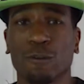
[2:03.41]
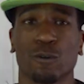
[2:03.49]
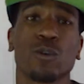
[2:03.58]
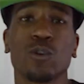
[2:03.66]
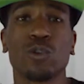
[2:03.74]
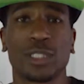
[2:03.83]

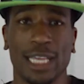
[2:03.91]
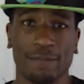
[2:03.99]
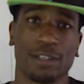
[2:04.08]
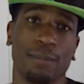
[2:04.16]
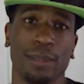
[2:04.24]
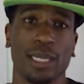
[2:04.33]
Cruise
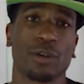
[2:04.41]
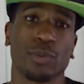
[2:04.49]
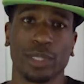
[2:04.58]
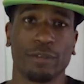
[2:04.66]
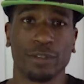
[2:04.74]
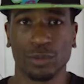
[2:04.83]
have comedic
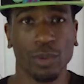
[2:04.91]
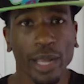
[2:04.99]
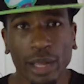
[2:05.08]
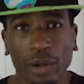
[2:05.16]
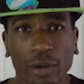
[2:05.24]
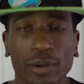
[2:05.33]
relief as
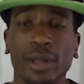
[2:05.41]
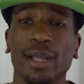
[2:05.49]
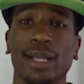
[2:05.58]
well.